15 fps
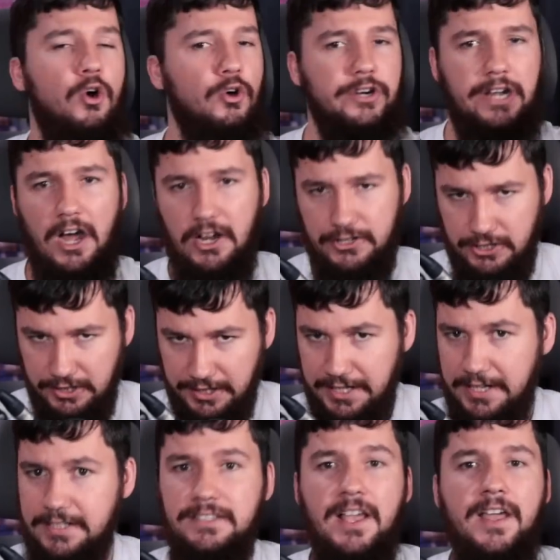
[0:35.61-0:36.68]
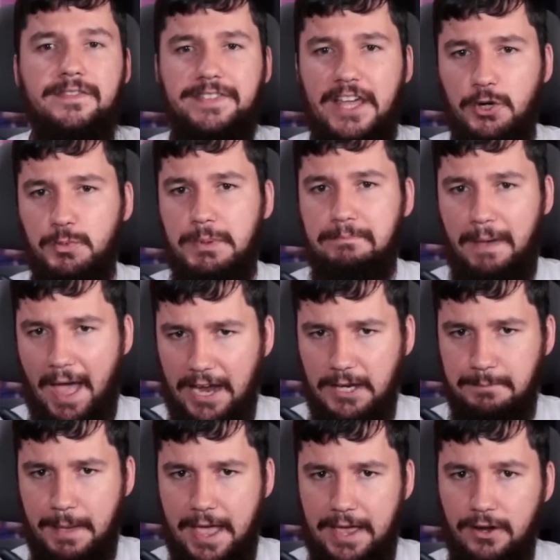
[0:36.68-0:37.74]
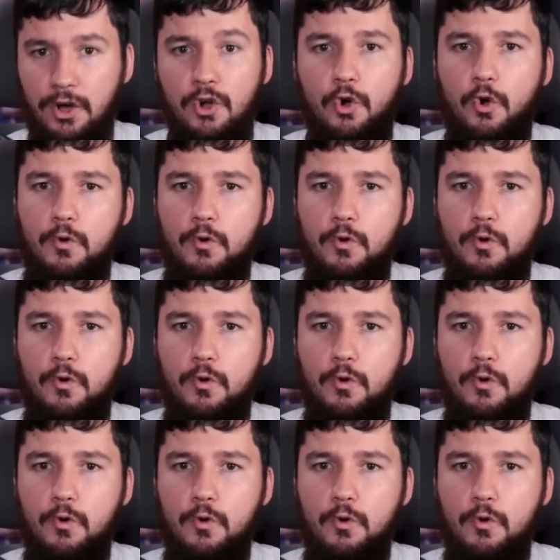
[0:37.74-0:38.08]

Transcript: on Arch Linux, that'll be Pacman,